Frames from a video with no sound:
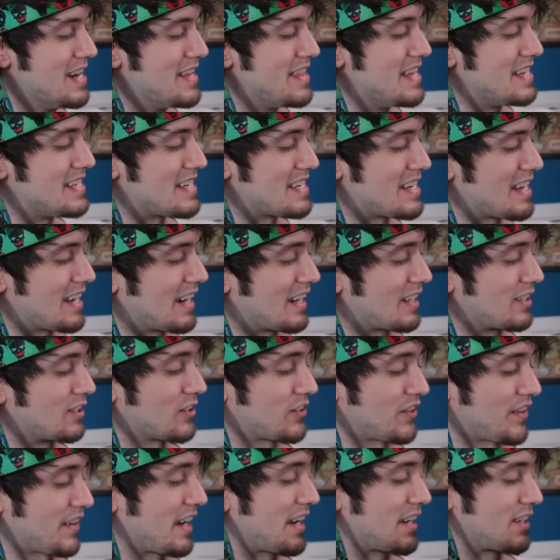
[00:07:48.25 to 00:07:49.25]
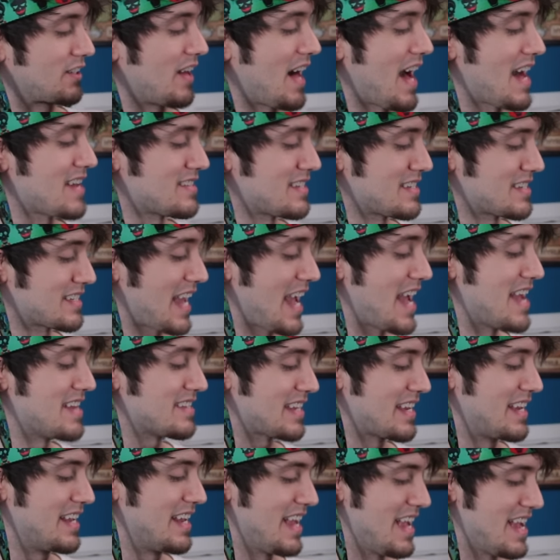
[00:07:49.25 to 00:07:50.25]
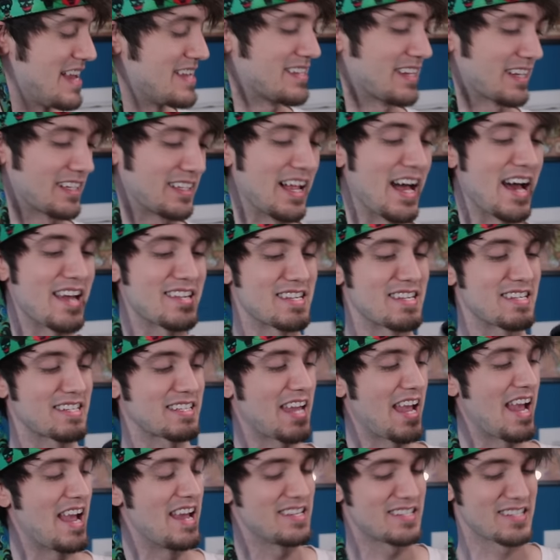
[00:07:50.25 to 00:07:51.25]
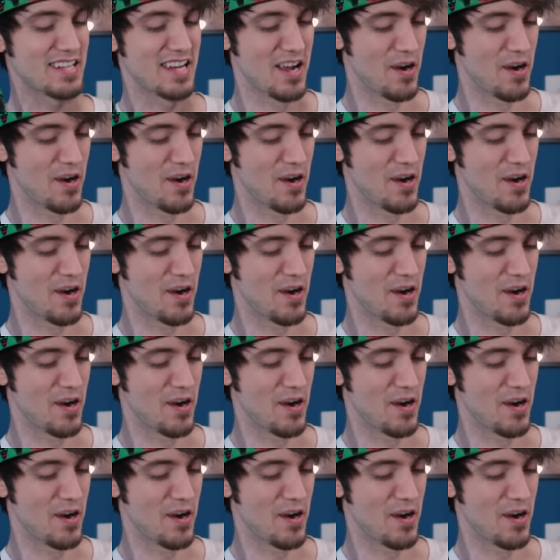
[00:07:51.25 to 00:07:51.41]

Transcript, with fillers: This is it looks like a glasses case. It is a glasses case.